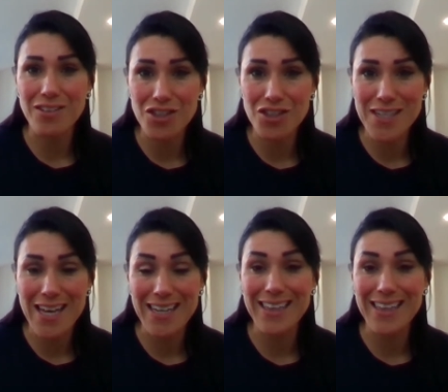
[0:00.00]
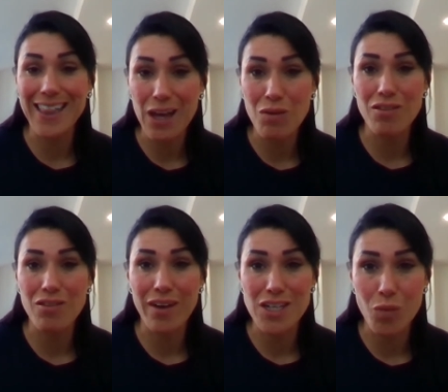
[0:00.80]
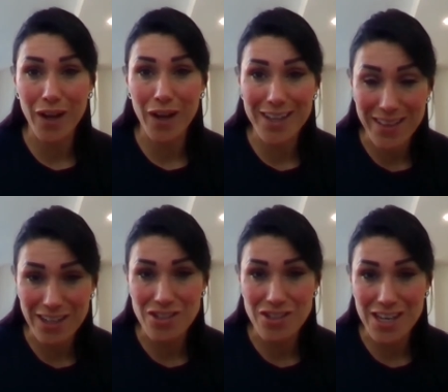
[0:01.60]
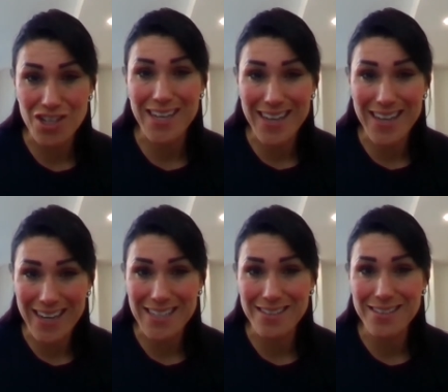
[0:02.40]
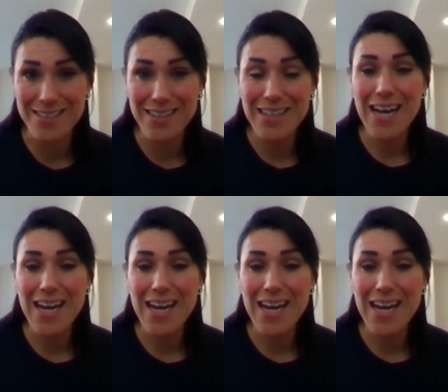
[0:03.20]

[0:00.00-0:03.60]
undertaken in line with the right to work legislation and guidance,